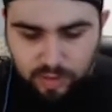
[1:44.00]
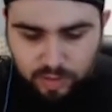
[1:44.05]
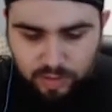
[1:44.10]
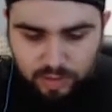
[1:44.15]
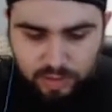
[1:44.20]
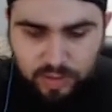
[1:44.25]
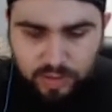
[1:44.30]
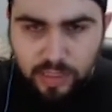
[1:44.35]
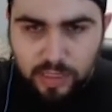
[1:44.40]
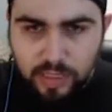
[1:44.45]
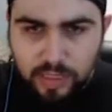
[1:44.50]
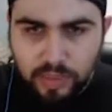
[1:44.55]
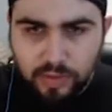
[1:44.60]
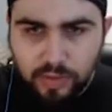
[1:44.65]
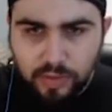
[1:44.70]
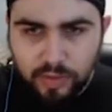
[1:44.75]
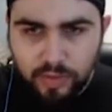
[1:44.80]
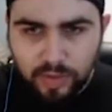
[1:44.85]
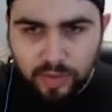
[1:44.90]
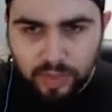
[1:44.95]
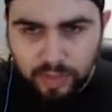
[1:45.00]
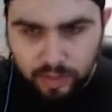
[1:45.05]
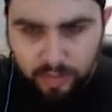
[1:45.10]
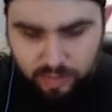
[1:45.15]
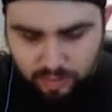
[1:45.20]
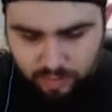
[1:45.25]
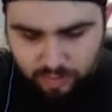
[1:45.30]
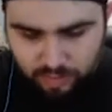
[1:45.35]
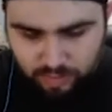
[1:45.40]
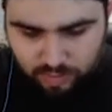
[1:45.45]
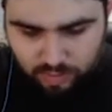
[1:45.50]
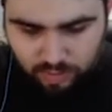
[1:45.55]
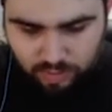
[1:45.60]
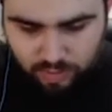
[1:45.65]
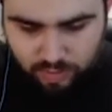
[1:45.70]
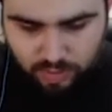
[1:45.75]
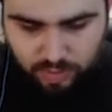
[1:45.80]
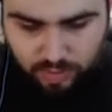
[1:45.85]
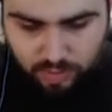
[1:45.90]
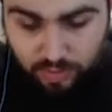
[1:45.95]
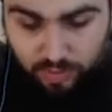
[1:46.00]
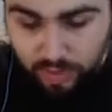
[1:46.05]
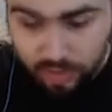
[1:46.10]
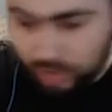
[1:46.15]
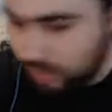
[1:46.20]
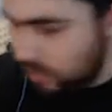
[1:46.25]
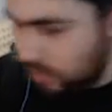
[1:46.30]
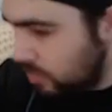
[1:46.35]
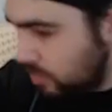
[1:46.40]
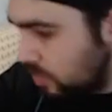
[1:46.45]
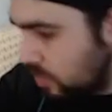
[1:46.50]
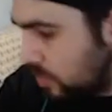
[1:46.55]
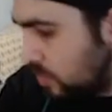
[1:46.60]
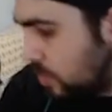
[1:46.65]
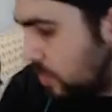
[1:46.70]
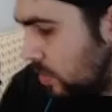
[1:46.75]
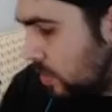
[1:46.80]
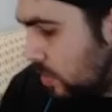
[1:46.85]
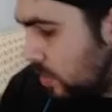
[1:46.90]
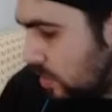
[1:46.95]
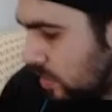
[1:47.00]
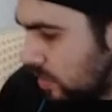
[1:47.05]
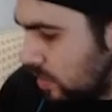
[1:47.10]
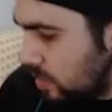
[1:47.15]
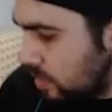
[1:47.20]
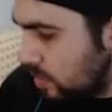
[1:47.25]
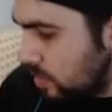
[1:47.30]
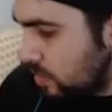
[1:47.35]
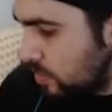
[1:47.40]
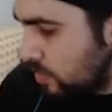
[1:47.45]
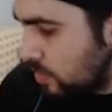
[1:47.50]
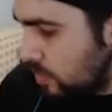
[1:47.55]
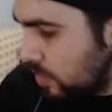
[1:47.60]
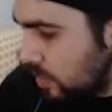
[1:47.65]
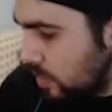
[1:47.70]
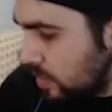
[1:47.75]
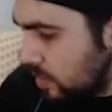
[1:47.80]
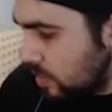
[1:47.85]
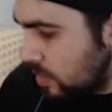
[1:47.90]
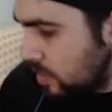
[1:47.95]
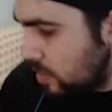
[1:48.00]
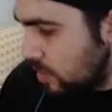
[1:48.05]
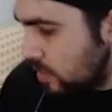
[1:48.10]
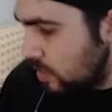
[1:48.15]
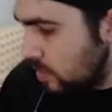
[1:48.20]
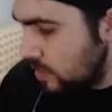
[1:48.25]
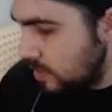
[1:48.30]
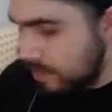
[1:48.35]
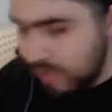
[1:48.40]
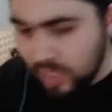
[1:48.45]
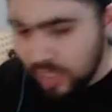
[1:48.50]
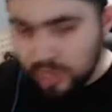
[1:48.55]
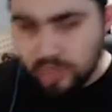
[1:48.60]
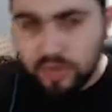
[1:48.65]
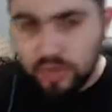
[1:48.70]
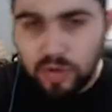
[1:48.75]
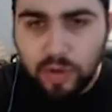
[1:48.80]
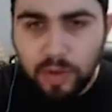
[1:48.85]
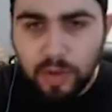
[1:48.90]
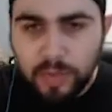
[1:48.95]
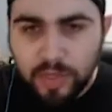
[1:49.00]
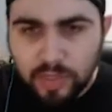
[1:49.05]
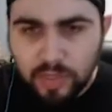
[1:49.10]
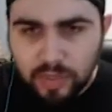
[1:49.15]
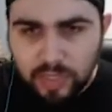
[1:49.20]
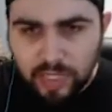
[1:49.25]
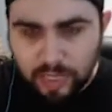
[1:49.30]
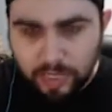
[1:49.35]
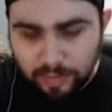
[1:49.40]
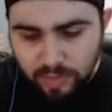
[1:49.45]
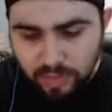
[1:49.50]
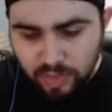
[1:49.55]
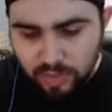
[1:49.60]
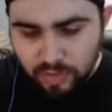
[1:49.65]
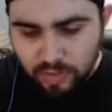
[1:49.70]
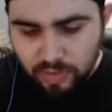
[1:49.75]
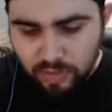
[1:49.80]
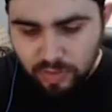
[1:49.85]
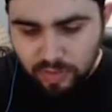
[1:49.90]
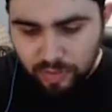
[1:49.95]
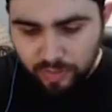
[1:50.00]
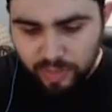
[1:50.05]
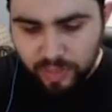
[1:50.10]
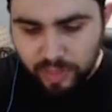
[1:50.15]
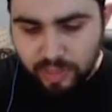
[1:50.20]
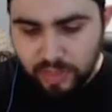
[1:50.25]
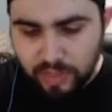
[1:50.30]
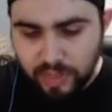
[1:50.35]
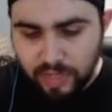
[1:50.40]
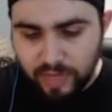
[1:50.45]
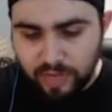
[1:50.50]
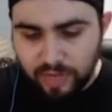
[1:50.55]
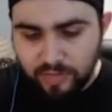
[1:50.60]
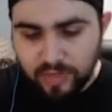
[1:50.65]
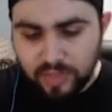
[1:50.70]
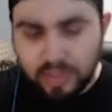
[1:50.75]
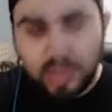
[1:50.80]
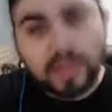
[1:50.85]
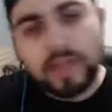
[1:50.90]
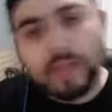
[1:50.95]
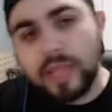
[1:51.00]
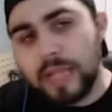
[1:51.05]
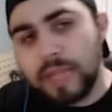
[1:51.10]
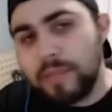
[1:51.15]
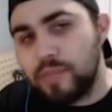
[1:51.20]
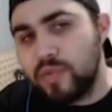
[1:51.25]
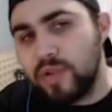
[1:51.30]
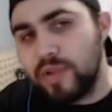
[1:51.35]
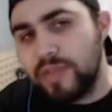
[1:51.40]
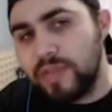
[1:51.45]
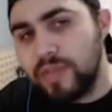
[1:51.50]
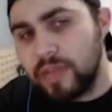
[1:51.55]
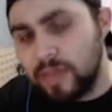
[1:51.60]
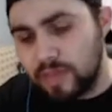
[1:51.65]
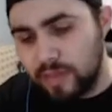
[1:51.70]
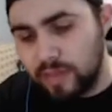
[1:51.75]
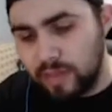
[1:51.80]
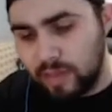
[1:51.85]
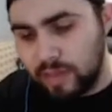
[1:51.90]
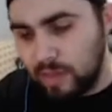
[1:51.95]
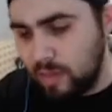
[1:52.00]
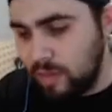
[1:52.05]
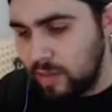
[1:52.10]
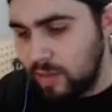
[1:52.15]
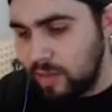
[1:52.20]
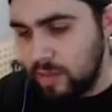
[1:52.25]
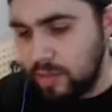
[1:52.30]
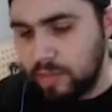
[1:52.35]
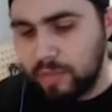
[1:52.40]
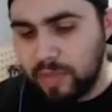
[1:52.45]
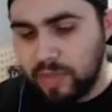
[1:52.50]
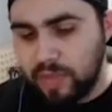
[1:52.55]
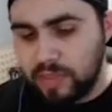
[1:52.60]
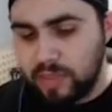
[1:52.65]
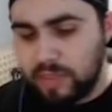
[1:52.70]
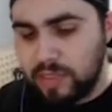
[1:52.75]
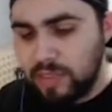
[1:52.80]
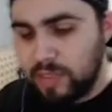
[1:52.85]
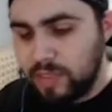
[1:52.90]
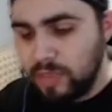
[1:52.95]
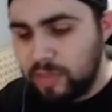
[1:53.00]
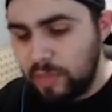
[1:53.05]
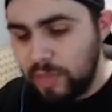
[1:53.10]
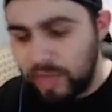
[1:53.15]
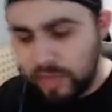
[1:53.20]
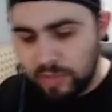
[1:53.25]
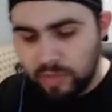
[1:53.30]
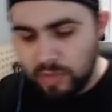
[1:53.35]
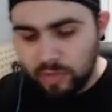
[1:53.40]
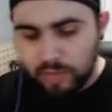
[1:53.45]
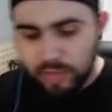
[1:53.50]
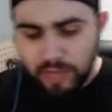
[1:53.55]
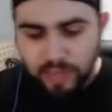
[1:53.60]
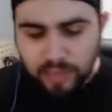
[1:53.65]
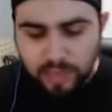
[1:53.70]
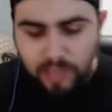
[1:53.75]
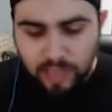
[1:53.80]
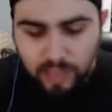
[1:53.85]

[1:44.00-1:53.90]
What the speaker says: D-Hero link, or whatever Hero link it is. So I'm going to attempt to do something that I haven't done like previous TCG box openings.